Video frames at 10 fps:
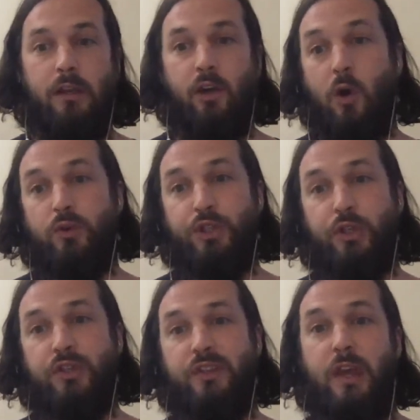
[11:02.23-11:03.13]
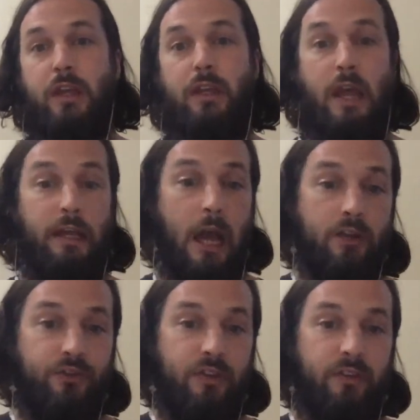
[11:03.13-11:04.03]
cultures and
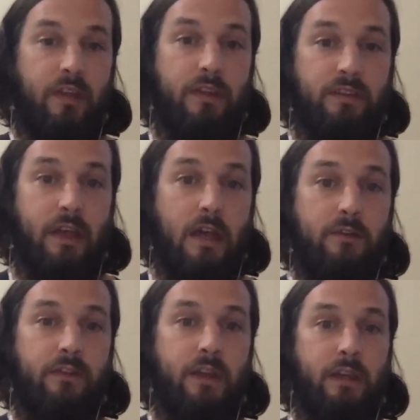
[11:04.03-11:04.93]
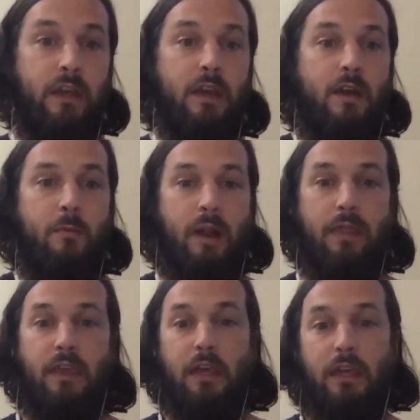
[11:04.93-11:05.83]
countries and this kind of thing. But I
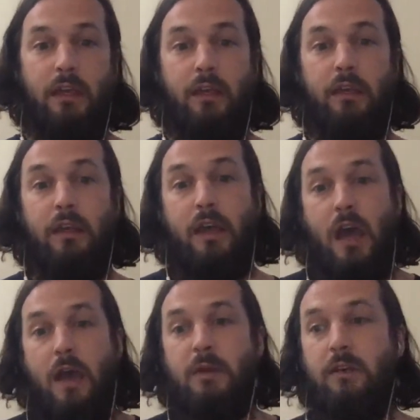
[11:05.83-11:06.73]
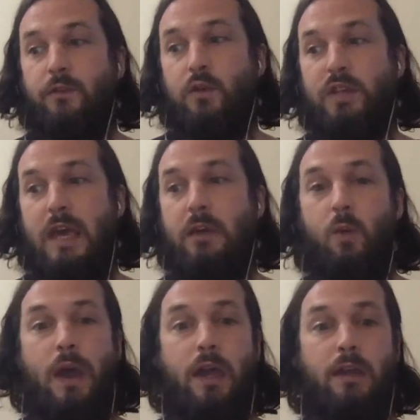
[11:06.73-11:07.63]
think, I mean, if you take
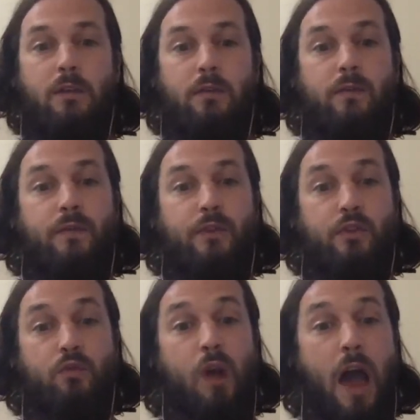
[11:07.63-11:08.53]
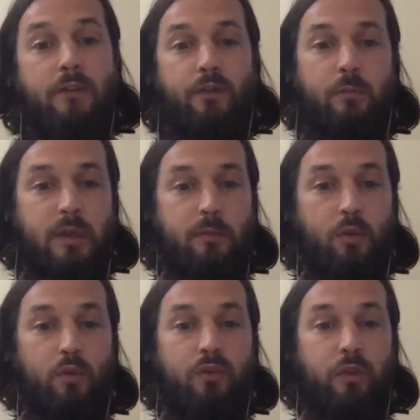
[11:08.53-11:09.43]
away the right for
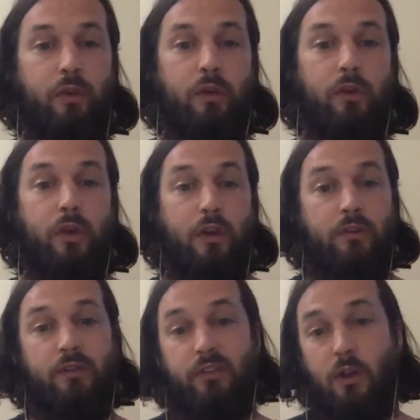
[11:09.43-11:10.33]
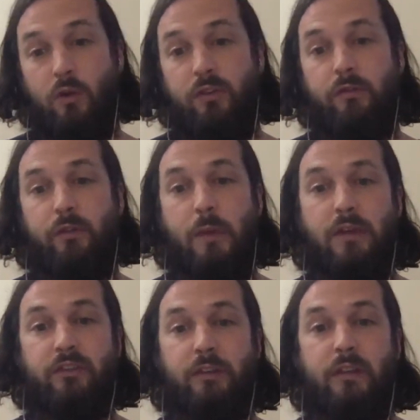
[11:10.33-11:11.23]
people to disclose
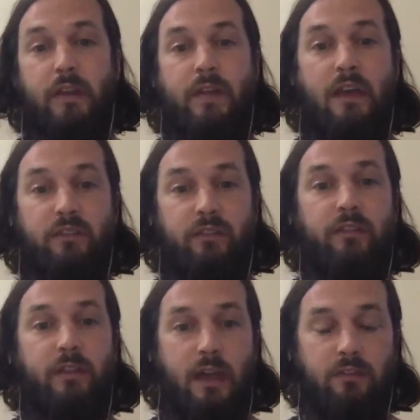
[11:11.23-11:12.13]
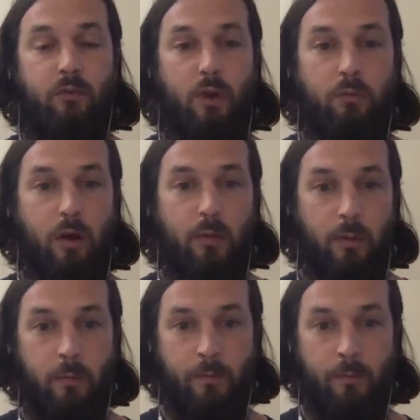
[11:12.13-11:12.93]
information, then that's a real problem.